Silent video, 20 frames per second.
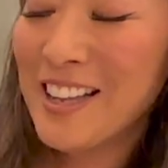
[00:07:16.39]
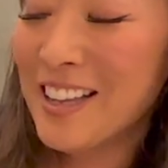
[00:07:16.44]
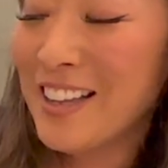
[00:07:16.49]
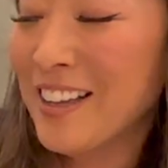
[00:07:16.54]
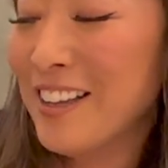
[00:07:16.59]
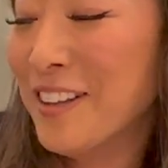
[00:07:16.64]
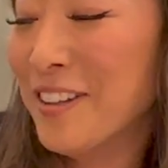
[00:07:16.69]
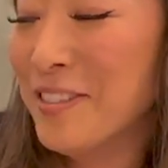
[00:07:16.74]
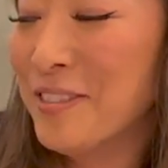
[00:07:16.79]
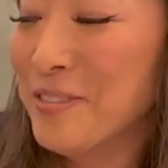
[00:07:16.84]

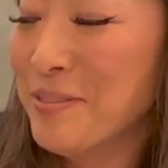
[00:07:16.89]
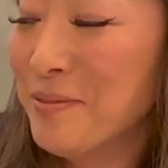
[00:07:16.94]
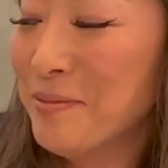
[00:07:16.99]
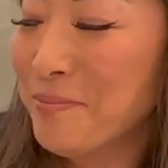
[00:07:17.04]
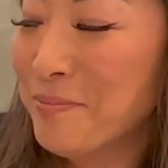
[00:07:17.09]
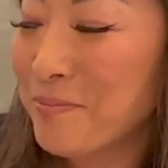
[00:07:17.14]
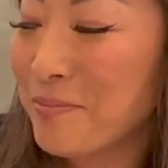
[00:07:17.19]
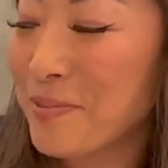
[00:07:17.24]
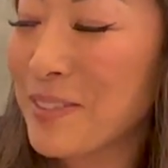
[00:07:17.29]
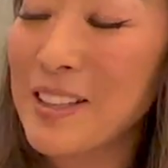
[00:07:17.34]

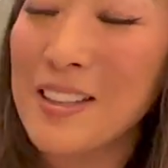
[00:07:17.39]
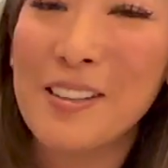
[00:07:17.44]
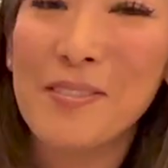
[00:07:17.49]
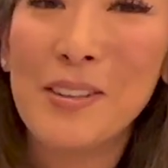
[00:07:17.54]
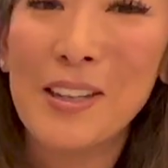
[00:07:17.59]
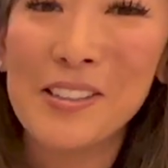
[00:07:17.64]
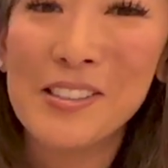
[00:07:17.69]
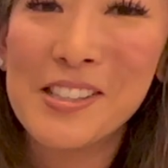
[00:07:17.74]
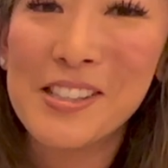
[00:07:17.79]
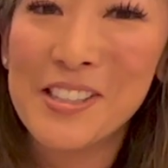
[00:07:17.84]

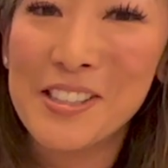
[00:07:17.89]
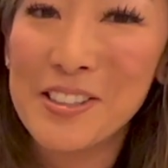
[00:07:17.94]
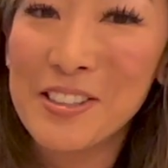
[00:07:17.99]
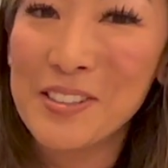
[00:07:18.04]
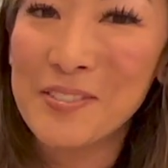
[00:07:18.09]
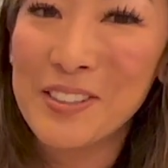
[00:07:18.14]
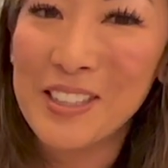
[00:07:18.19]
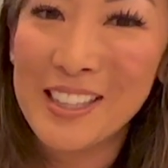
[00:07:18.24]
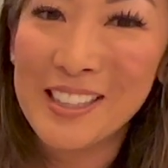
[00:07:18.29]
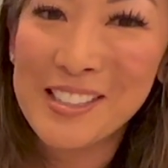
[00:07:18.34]
I'll see you in
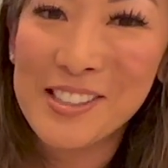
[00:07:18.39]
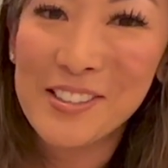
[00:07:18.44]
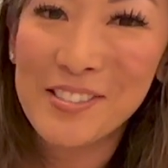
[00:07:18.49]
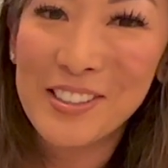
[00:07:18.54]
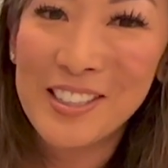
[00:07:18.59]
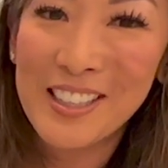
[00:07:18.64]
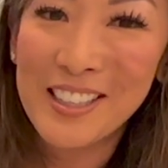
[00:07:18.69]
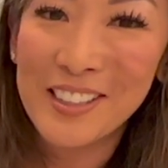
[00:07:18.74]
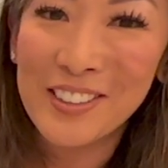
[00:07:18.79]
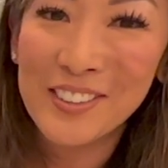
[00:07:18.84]
my next
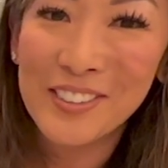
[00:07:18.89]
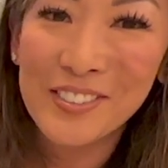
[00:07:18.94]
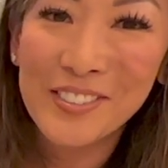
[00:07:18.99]
video.